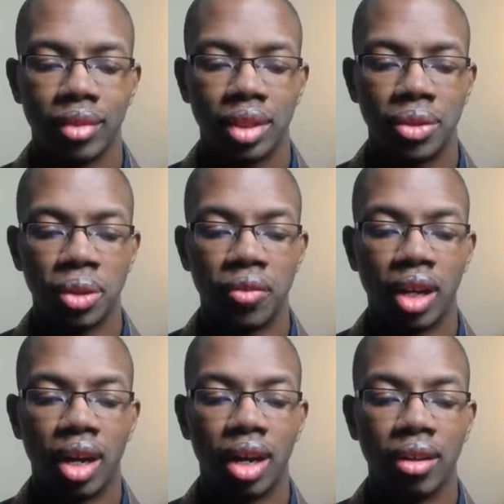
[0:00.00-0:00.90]
So if our
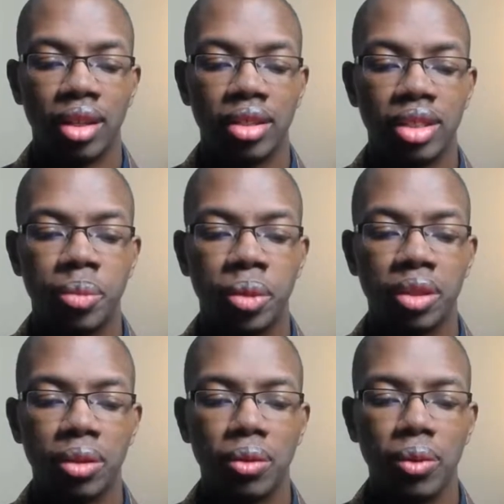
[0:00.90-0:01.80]
hara is
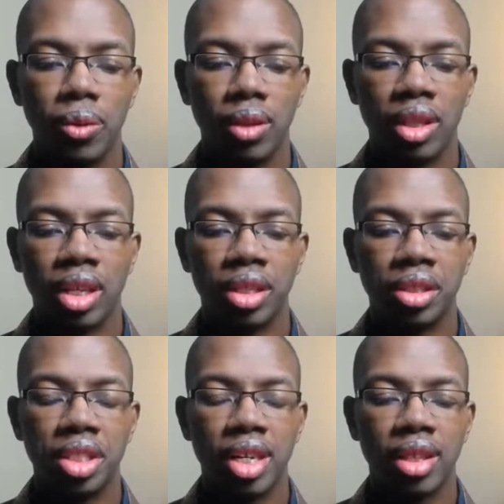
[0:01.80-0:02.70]
blue, the
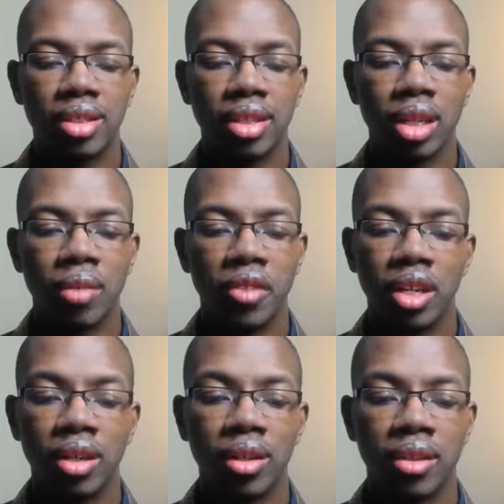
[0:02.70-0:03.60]
energy at the center of the
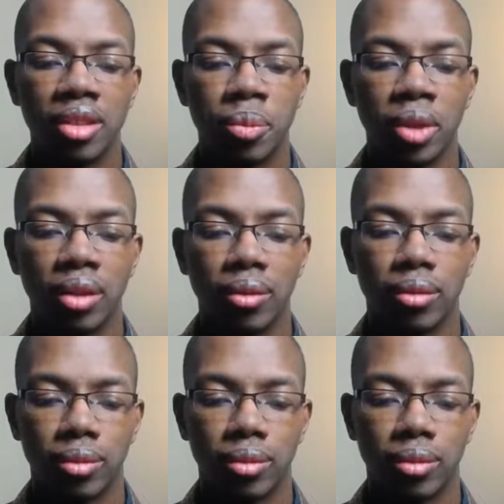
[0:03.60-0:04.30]
earth is blue.